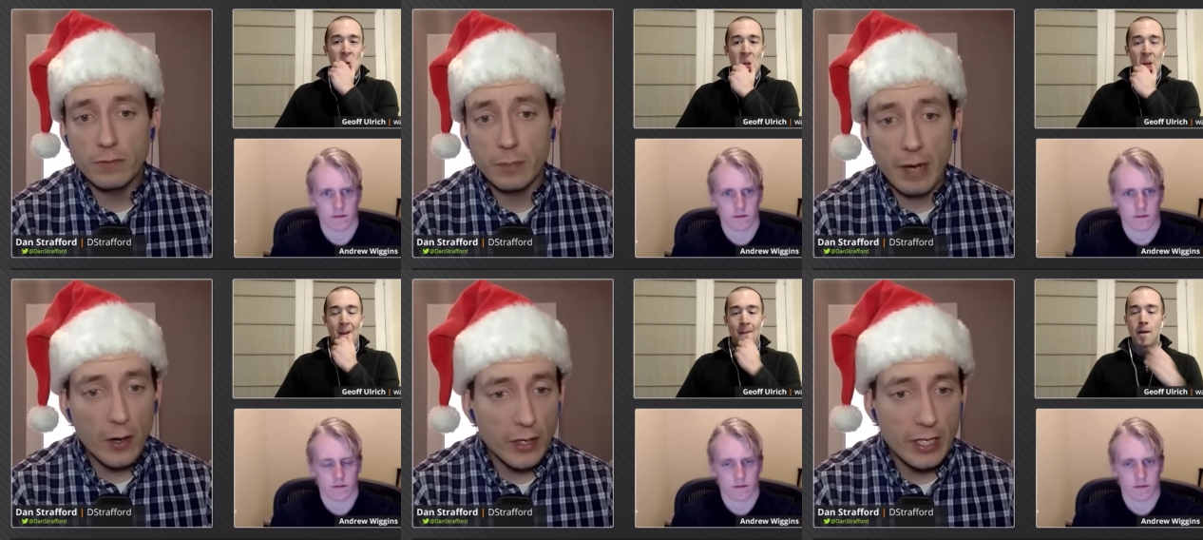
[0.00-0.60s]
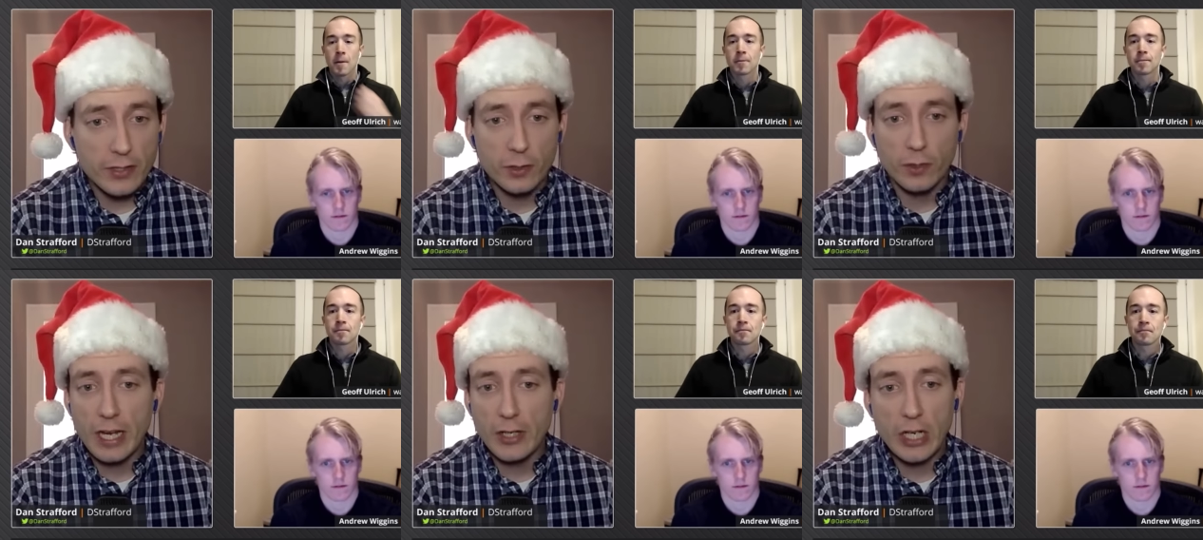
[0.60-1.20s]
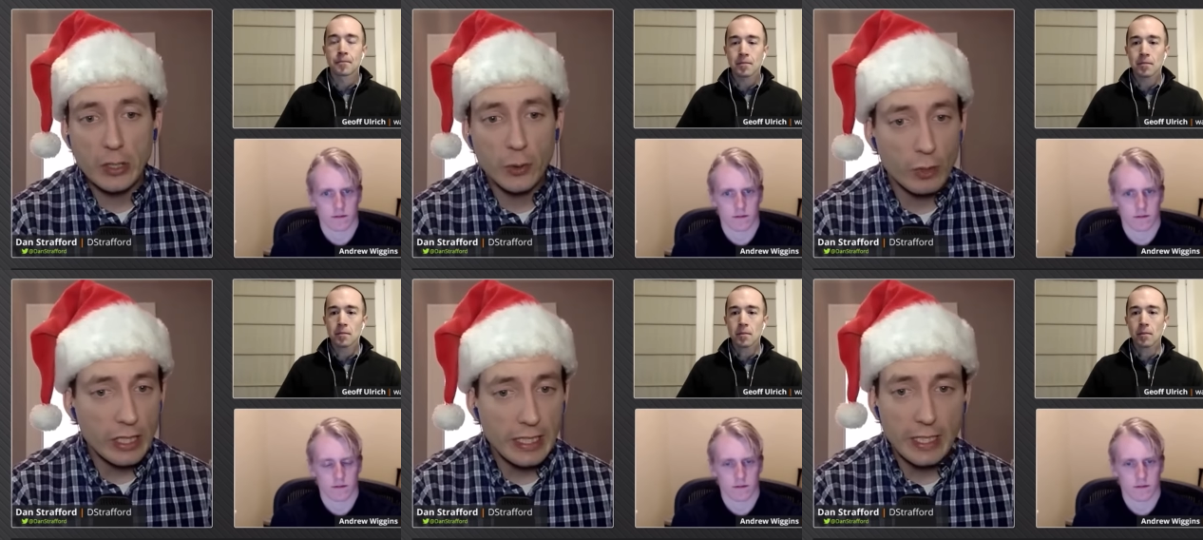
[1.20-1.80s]
Speaker 1: Demaryius or AJ
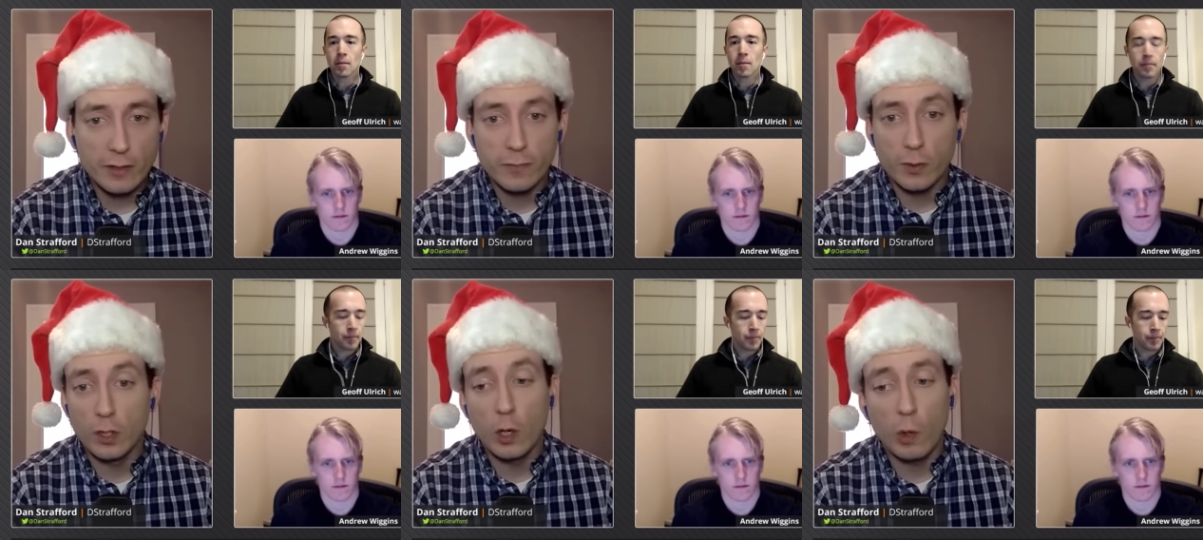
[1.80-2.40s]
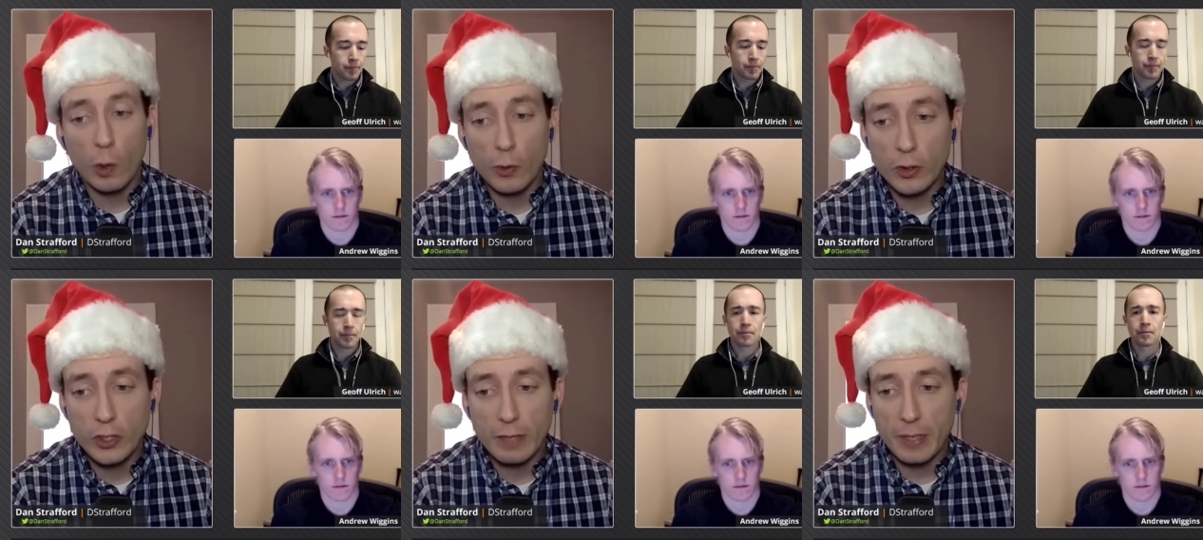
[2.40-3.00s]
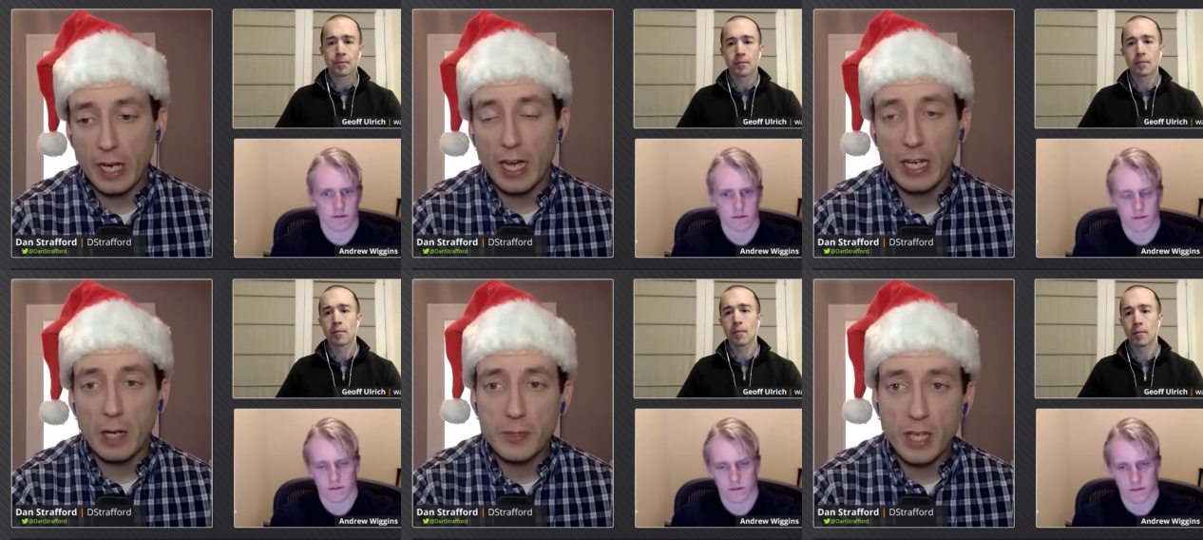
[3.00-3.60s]
Green here for low ownership and
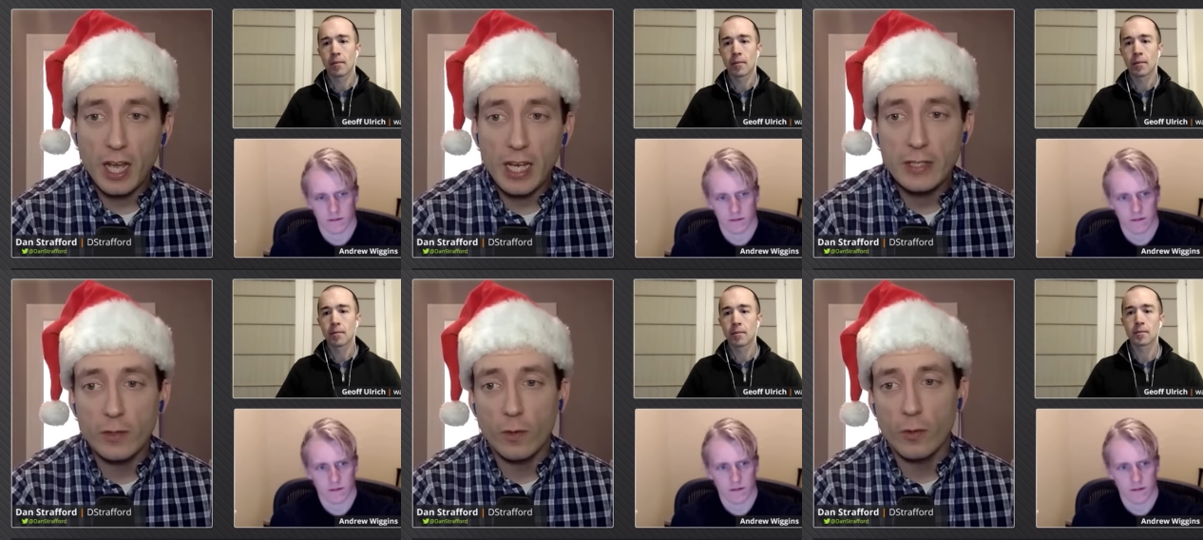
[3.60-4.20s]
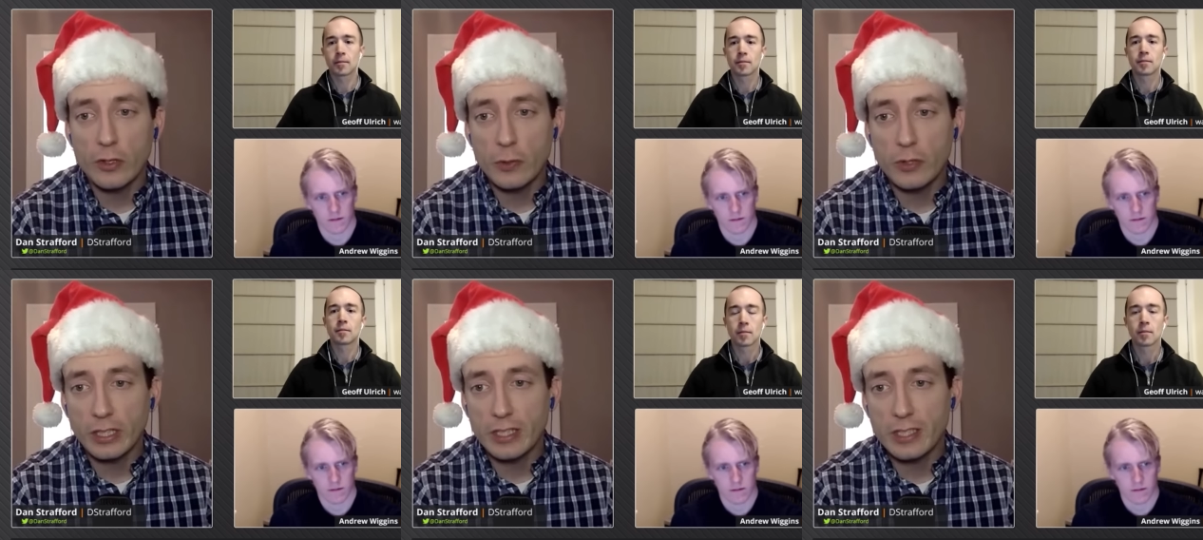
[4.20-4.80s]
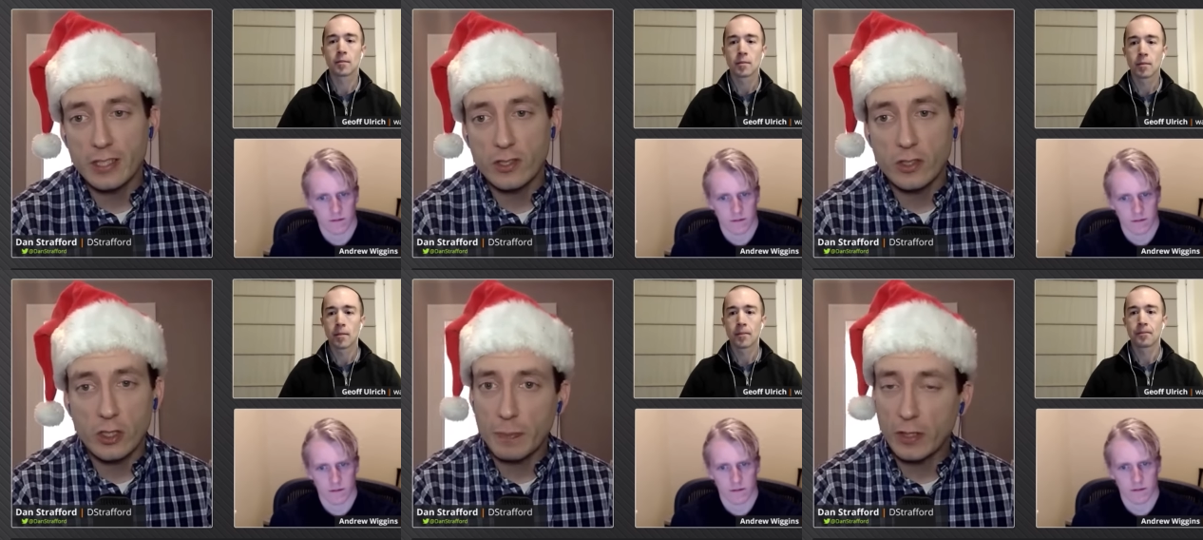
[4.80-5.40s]
high upside, or, or do you think this is
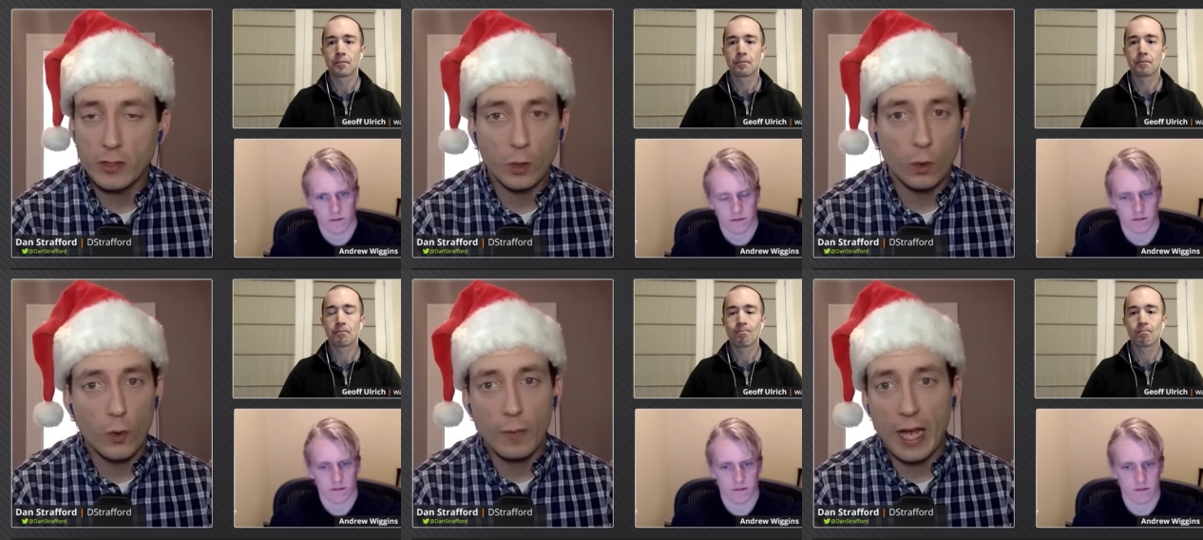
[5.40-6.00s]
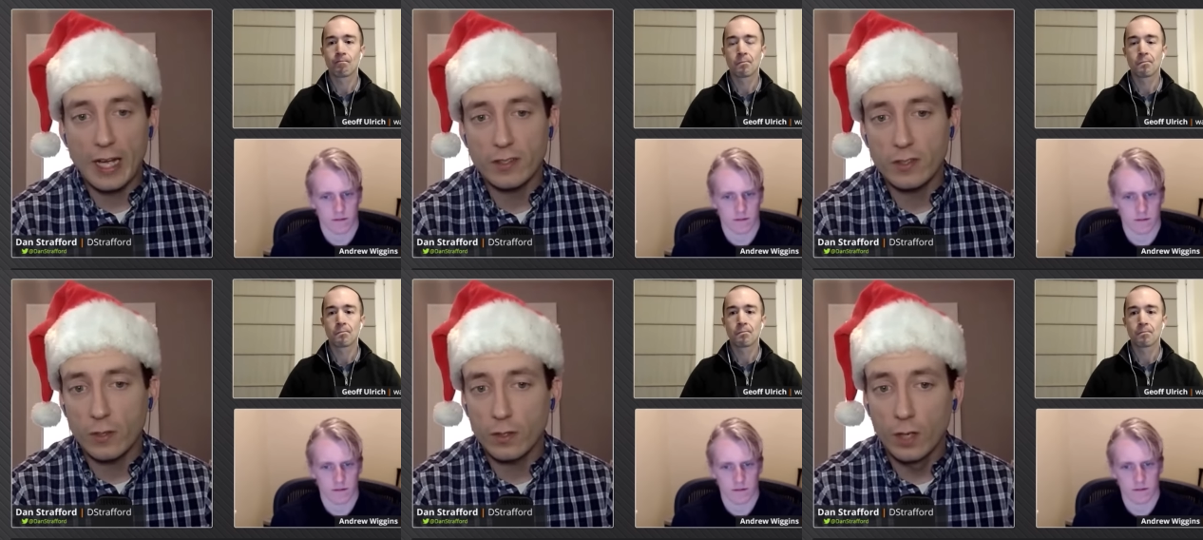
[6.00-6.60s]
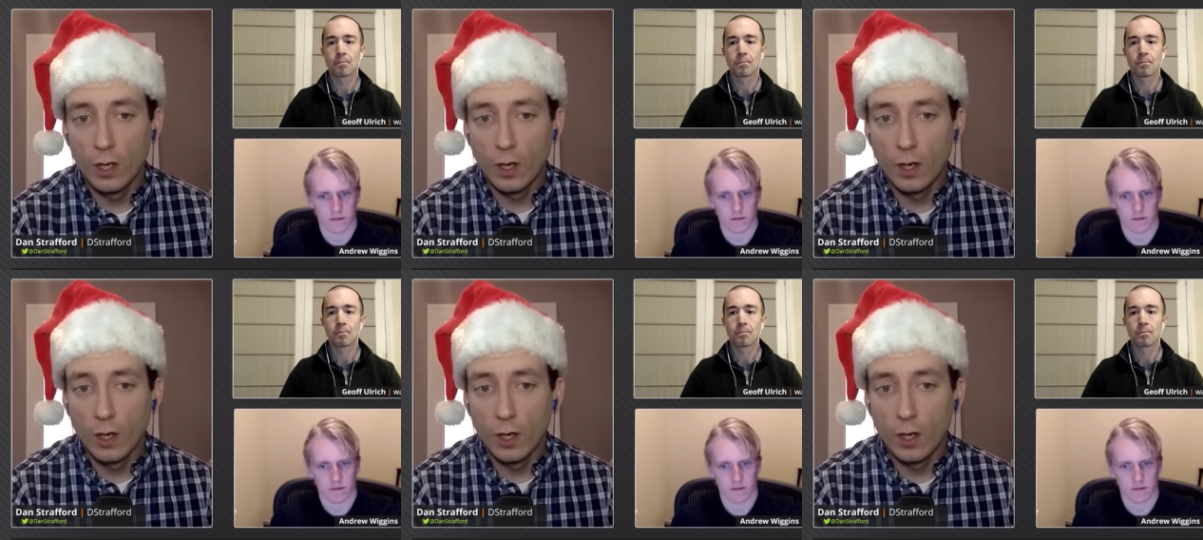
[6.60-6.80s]
just because the quarterbacks are